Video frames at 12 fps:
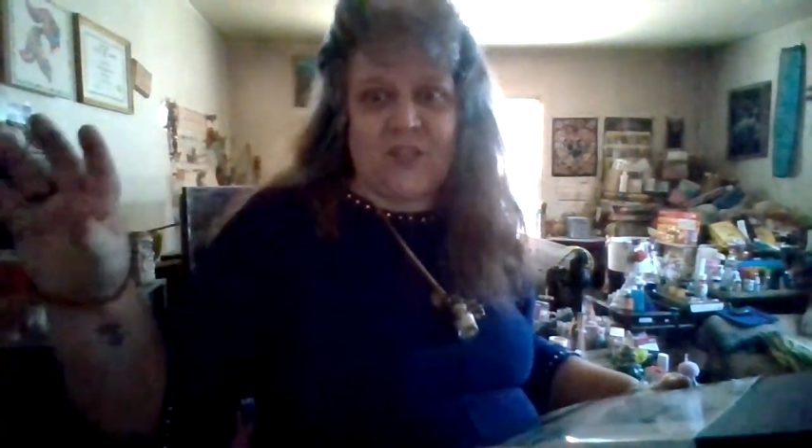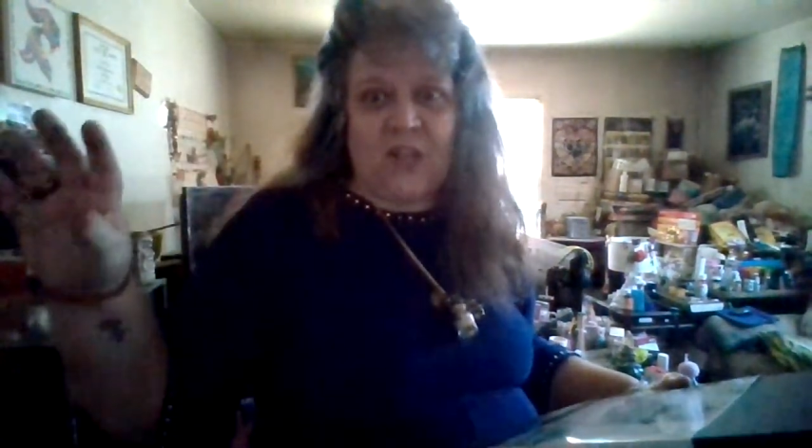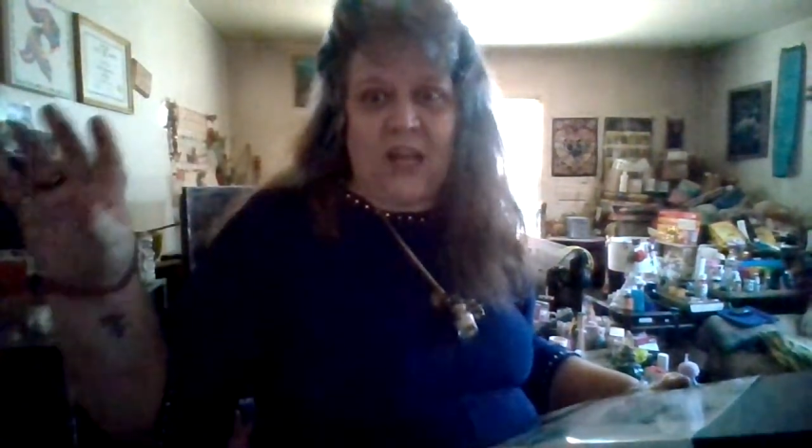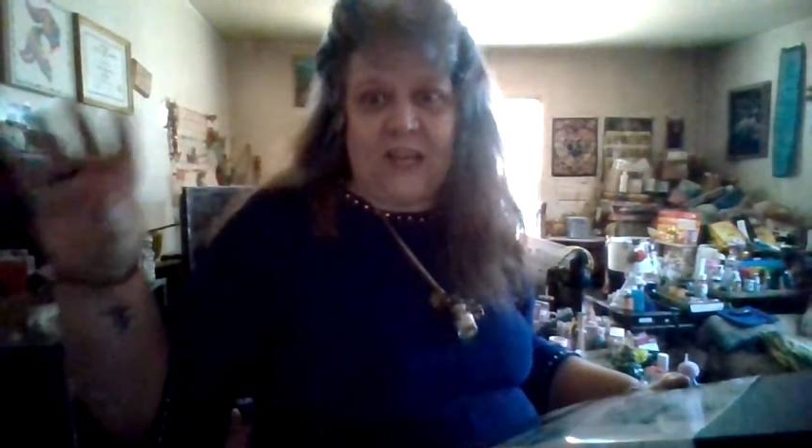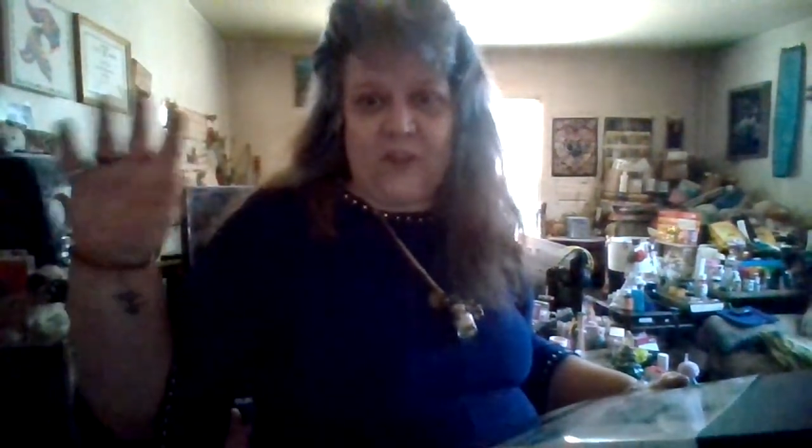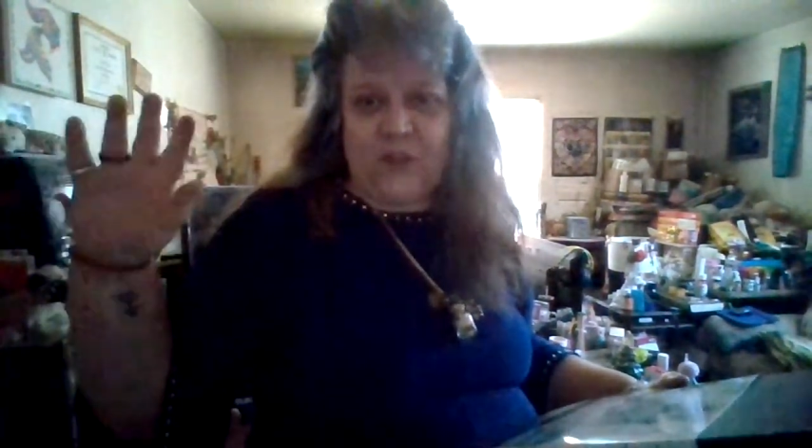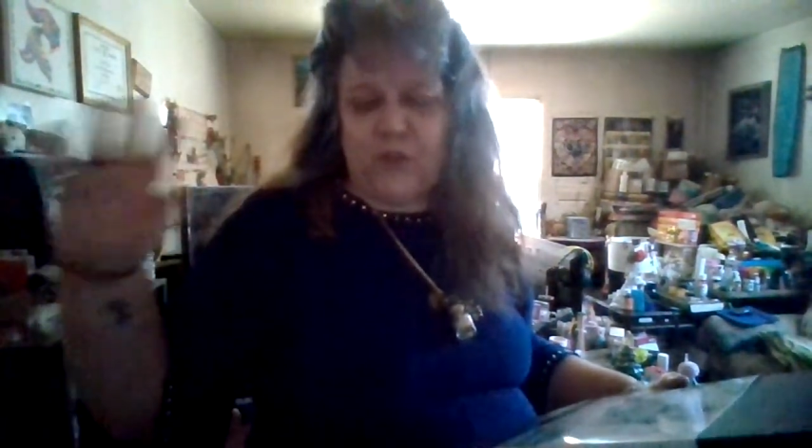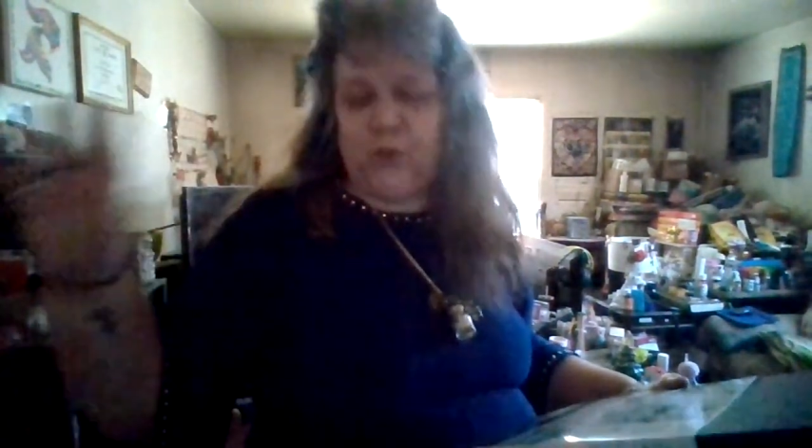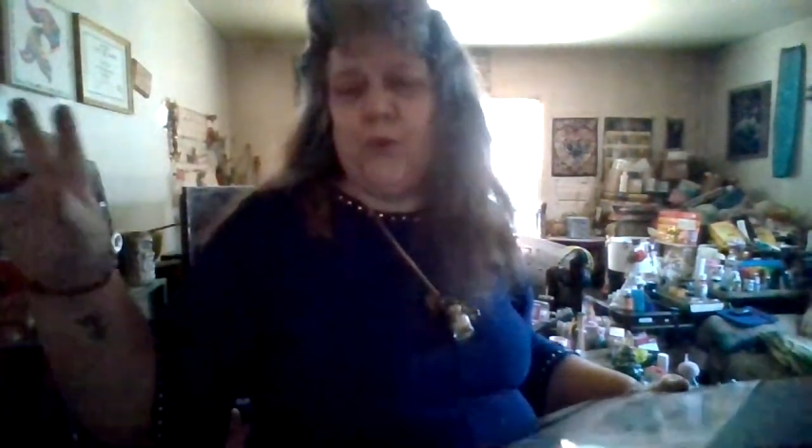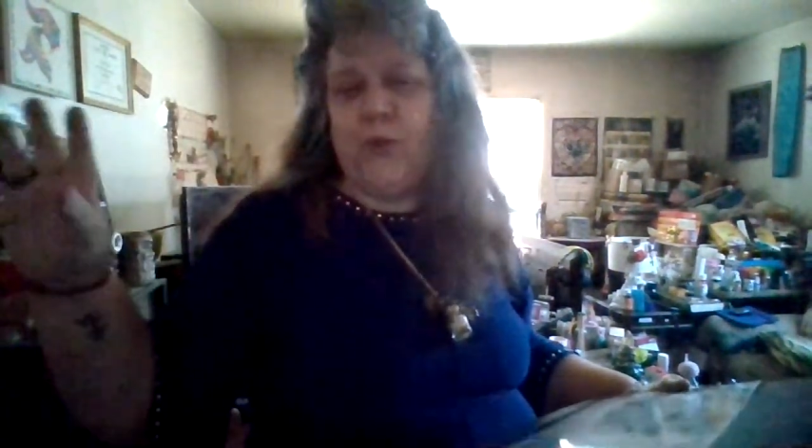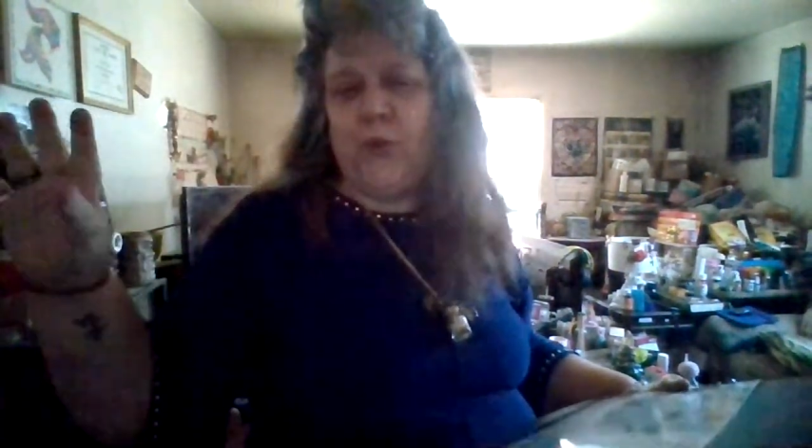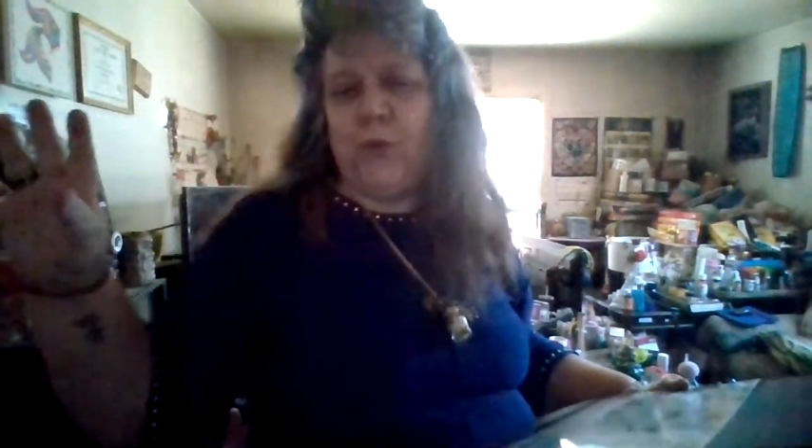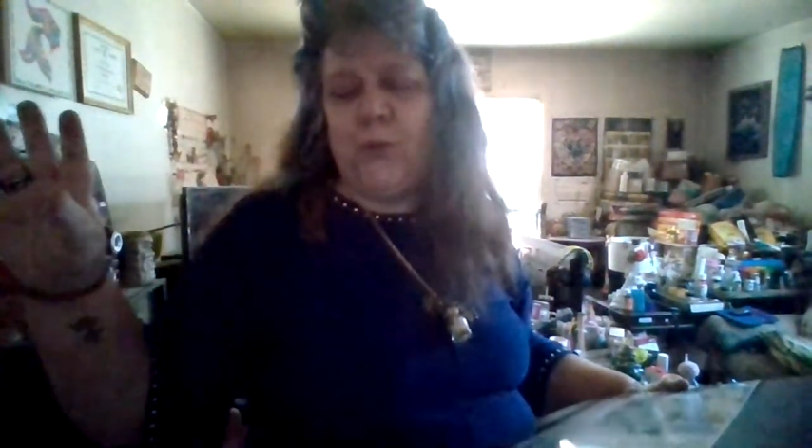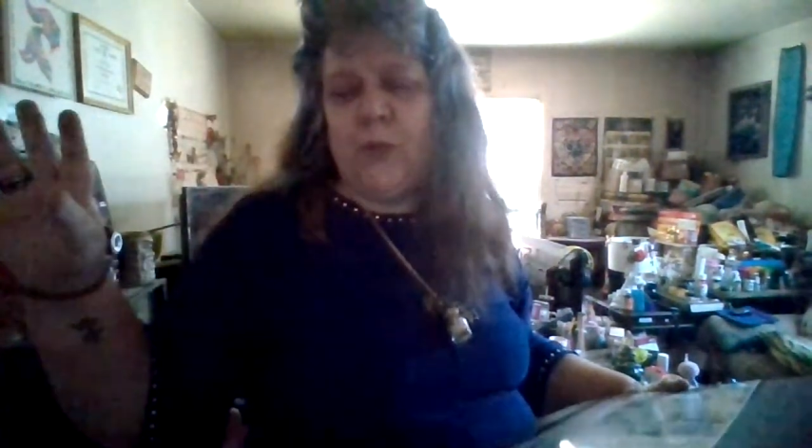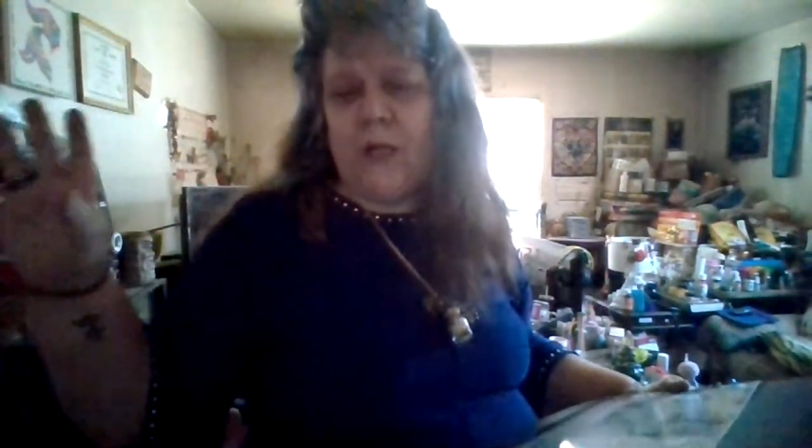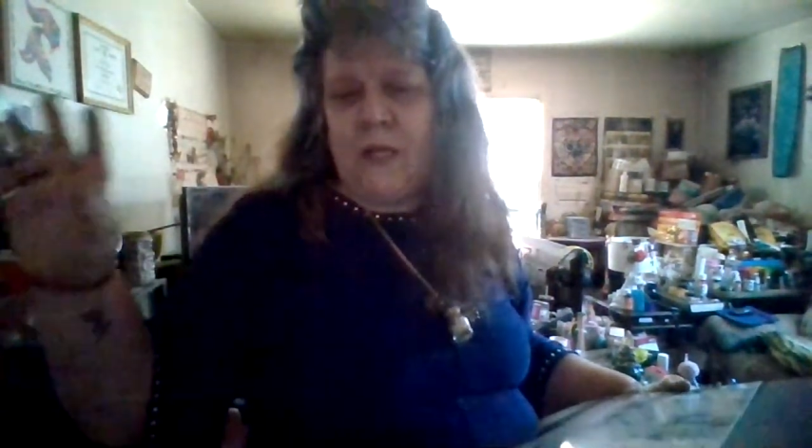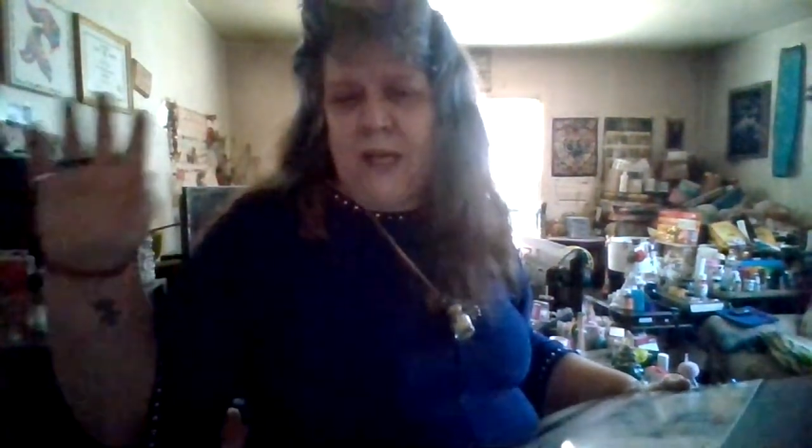like the true